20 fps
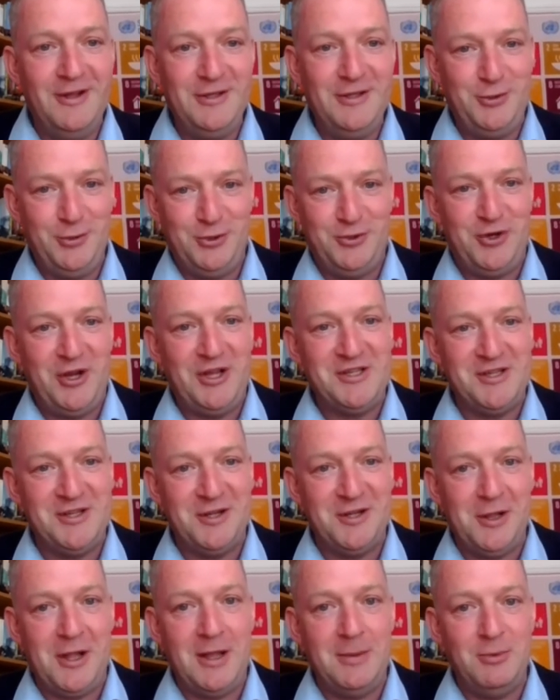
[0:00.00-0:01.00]
to addressing
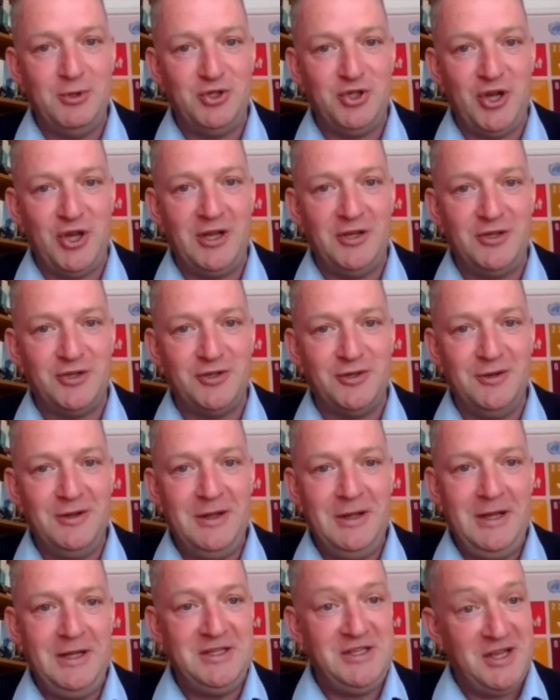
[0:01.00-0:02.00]
climate change.
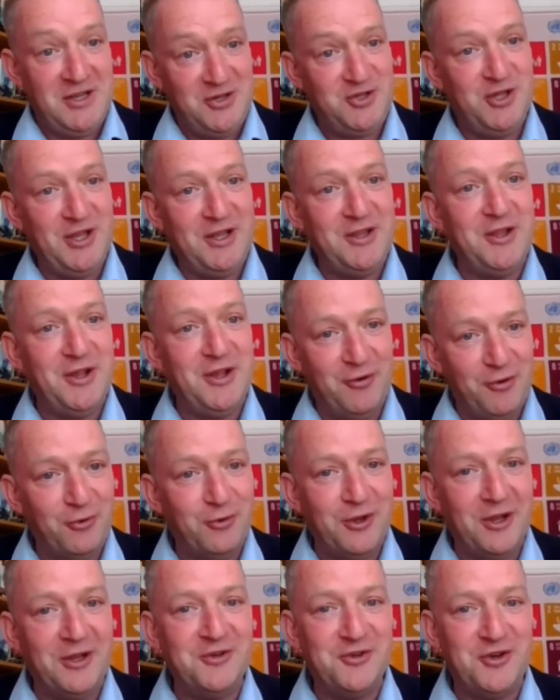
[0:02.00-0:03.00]
It's actually in their
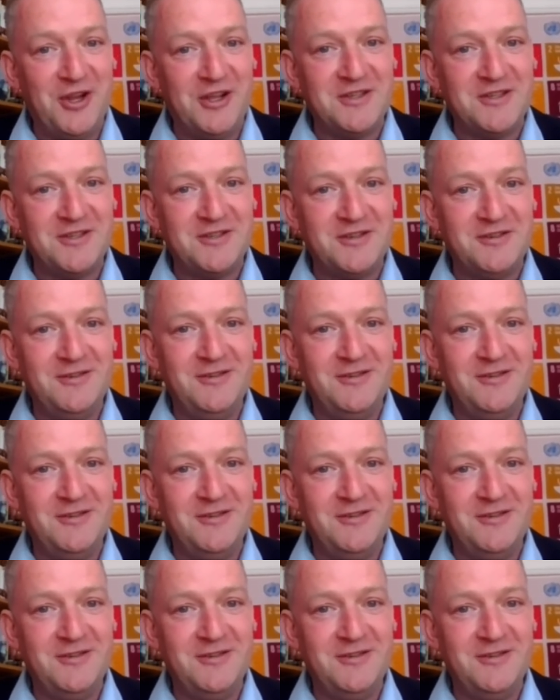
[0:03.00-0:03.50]
own interest.